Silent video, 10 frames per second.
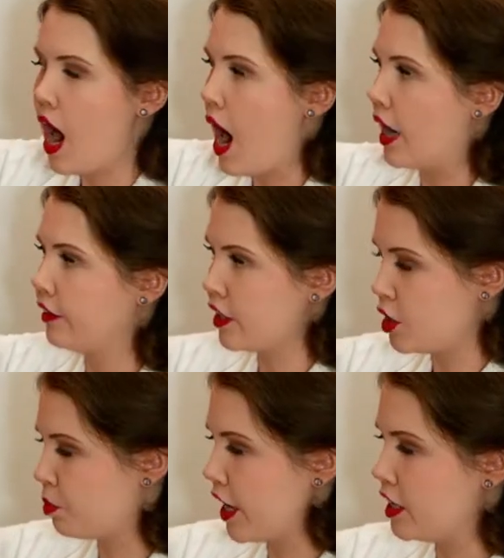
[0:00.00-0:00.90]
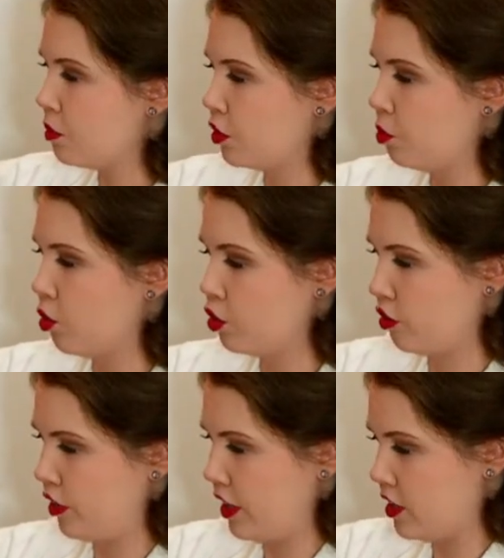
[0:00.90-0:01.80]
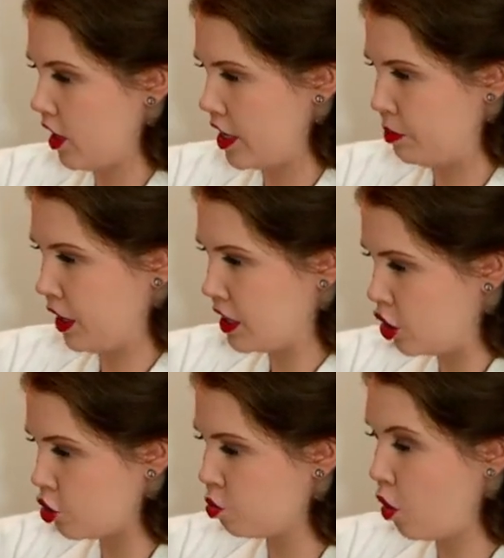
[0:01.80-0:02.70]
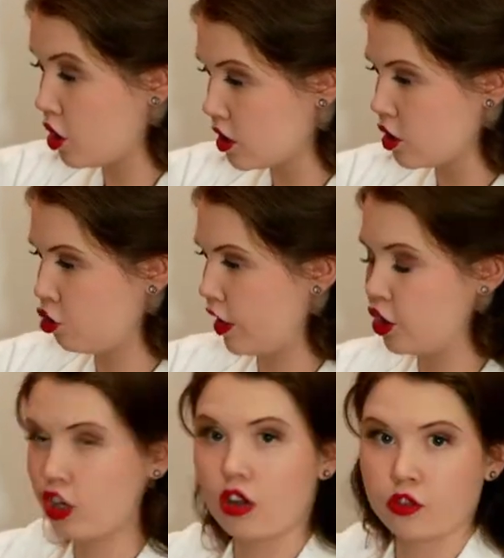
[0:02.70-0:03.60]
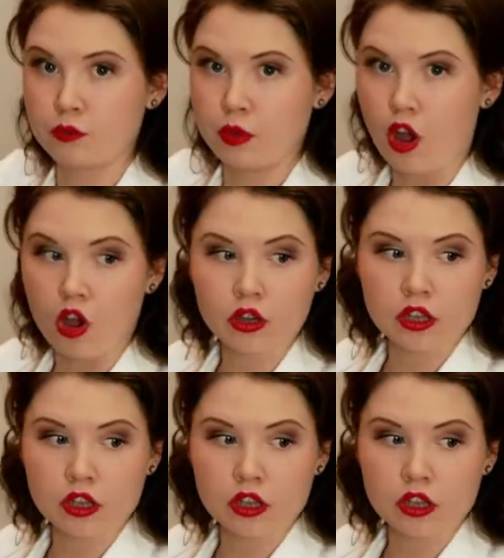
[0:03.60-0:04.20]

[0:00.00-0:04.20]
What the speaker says: And I sprayed it with water on the inside because it just wasn't stretching over the block.